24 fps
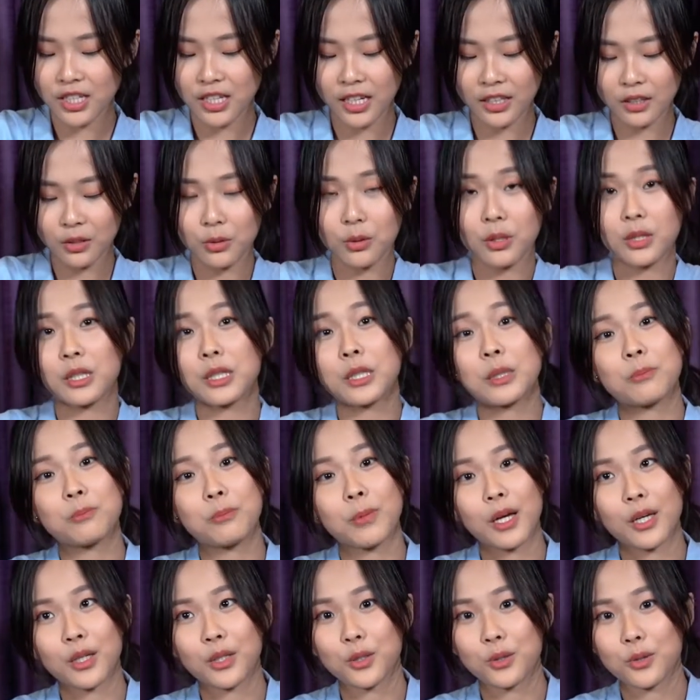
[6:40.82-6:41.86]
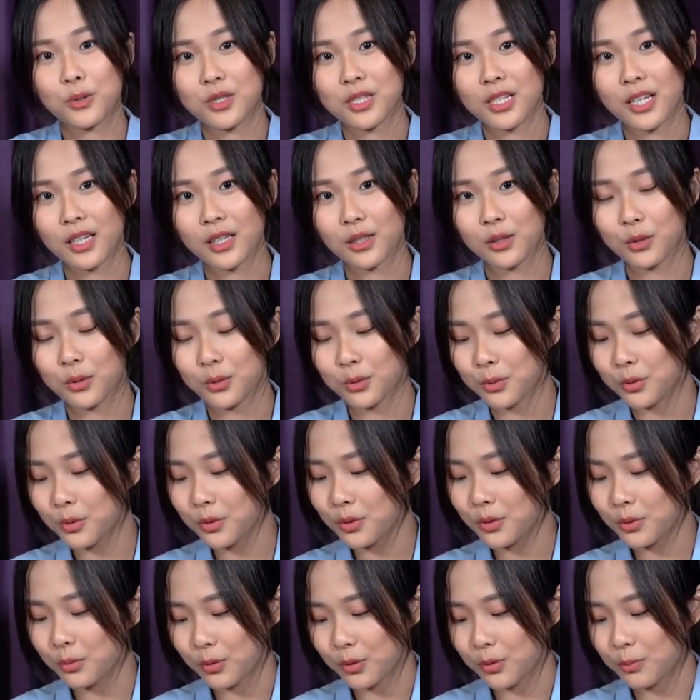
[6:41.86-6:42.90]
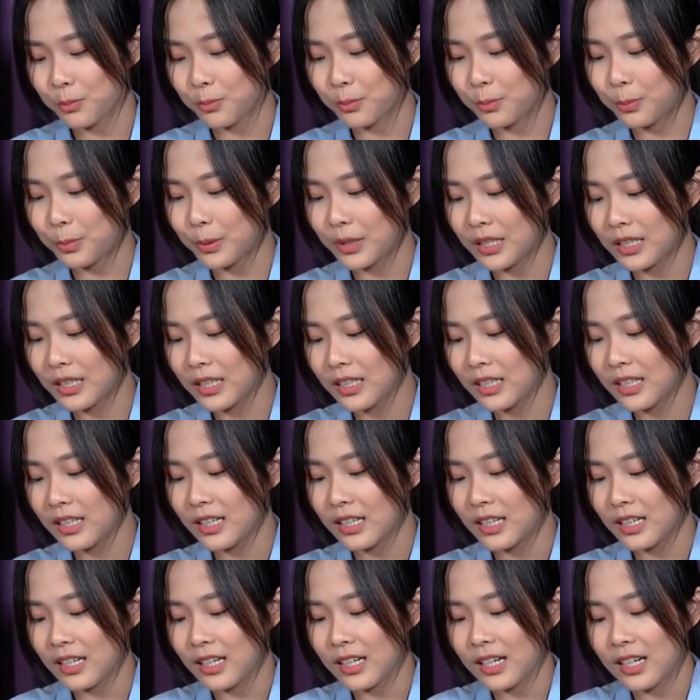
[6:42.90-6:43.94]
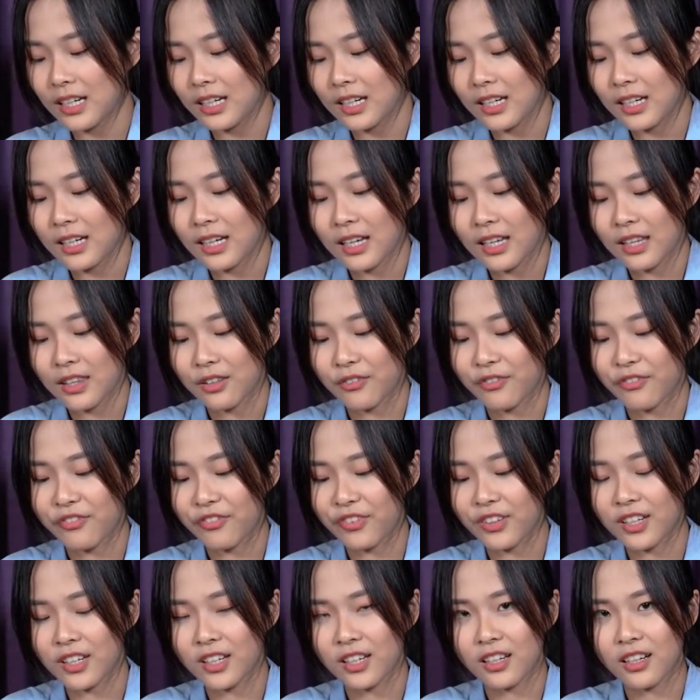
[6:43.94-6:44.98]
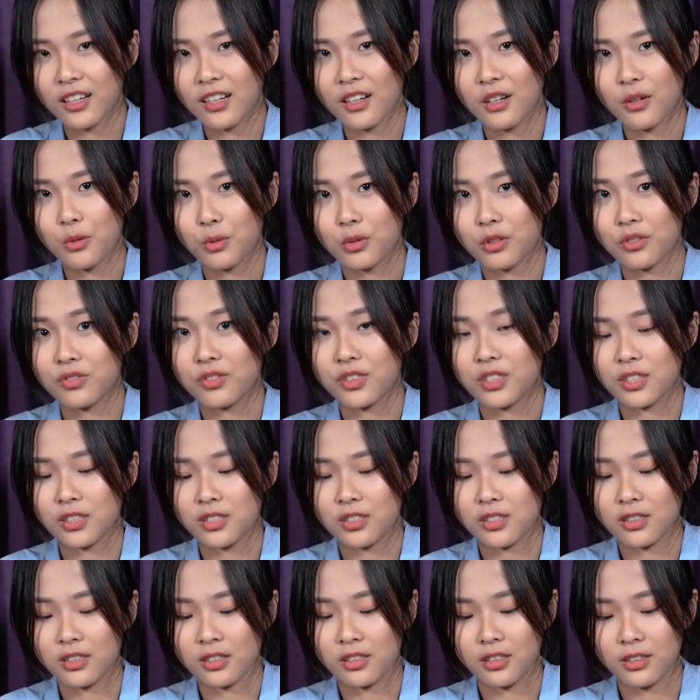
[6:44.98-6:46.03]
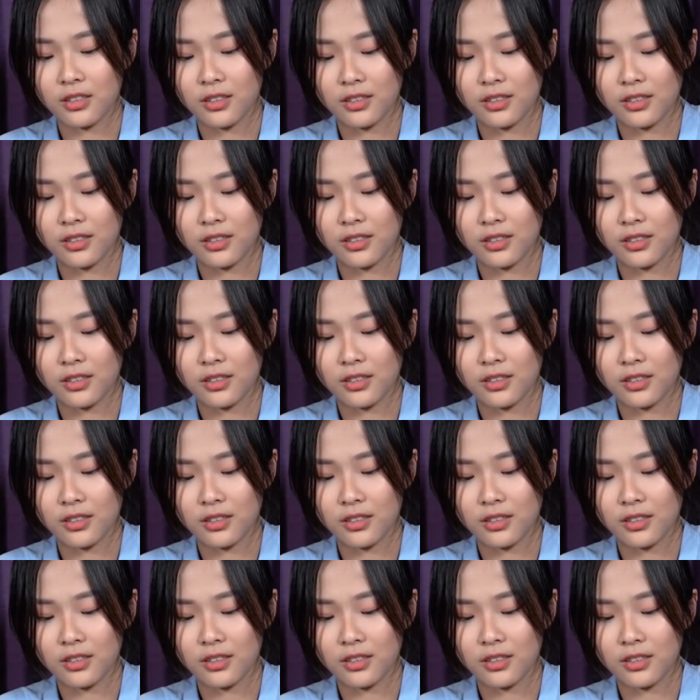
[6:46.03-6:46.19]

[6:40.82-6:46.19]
like to dip my gyoza into would be the vinegar with ginger.